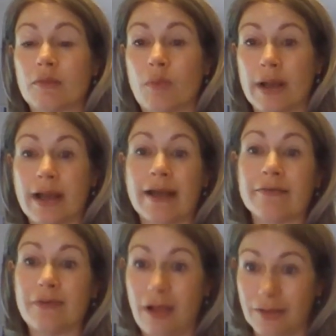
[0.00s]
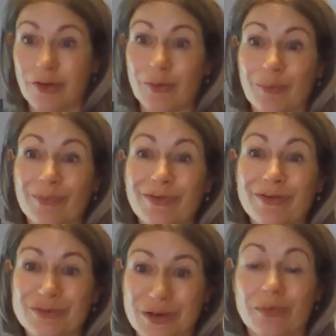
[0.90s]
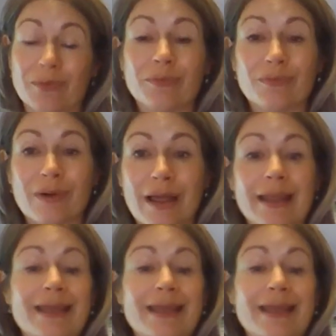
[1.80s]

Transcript: what kind of volume you do, right?